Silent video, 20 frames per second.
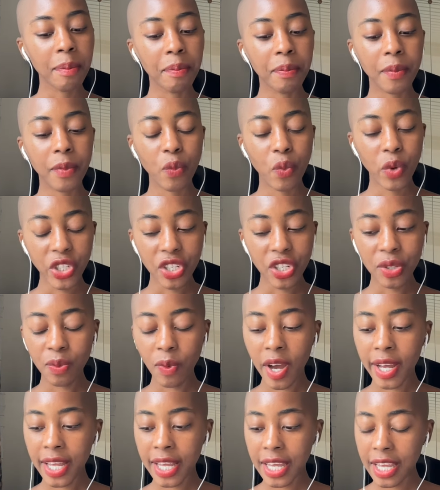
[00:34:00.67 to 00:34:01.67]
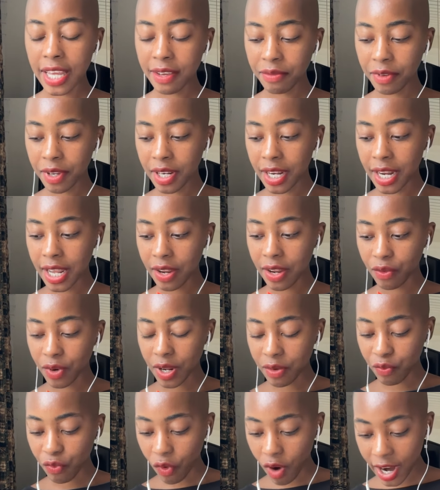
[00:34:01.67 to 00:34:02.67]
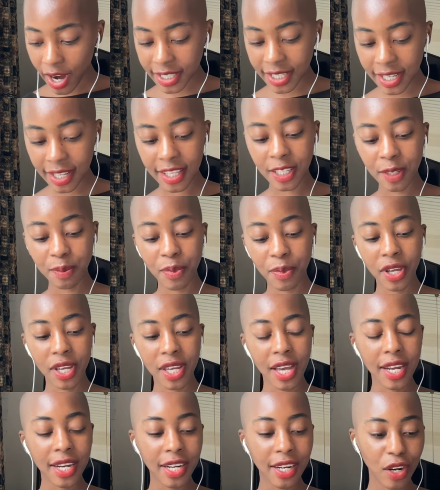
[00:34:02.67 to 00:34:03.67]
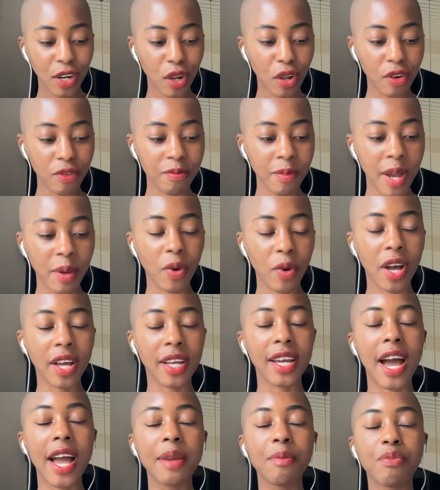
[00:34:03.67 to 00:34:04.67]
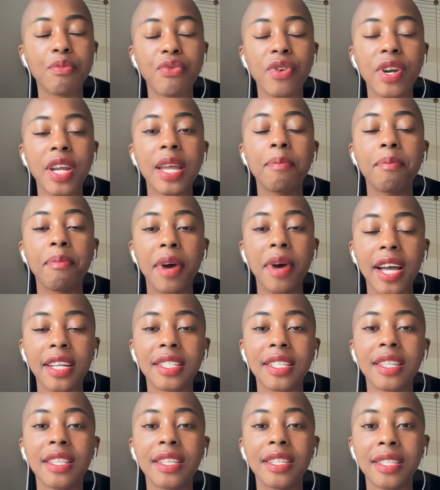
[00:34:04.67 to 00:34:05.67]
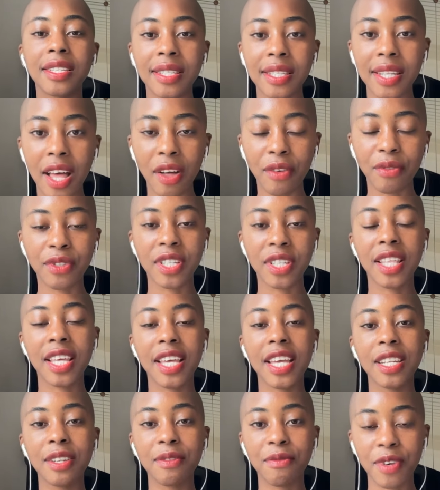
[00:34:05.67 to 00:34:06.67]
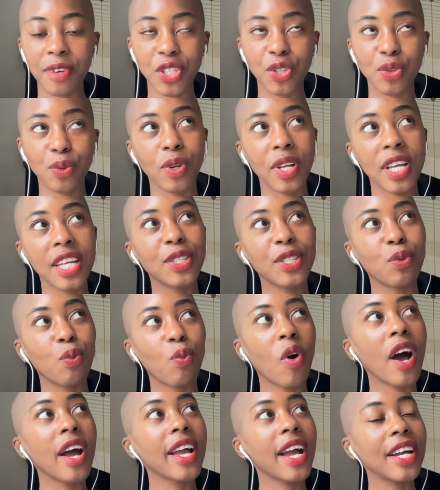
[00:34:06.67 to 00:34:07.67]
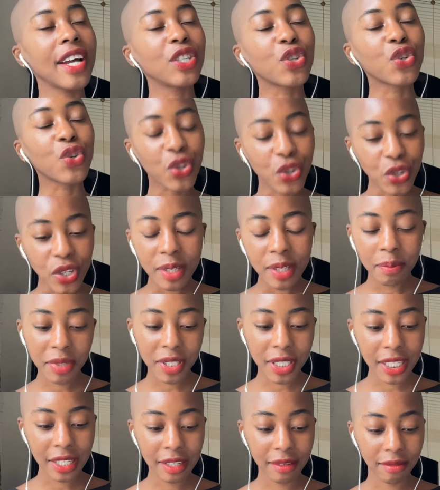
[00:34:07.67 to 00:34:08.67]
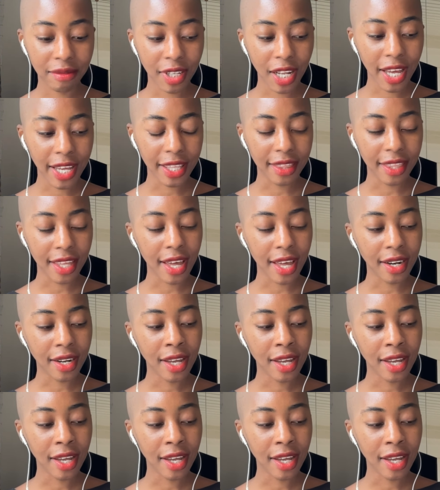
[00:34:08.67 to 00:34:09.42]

which is why even in writing this book and in a lot of my work, I bring it back to the self, to the individual. It's why I truly believe like that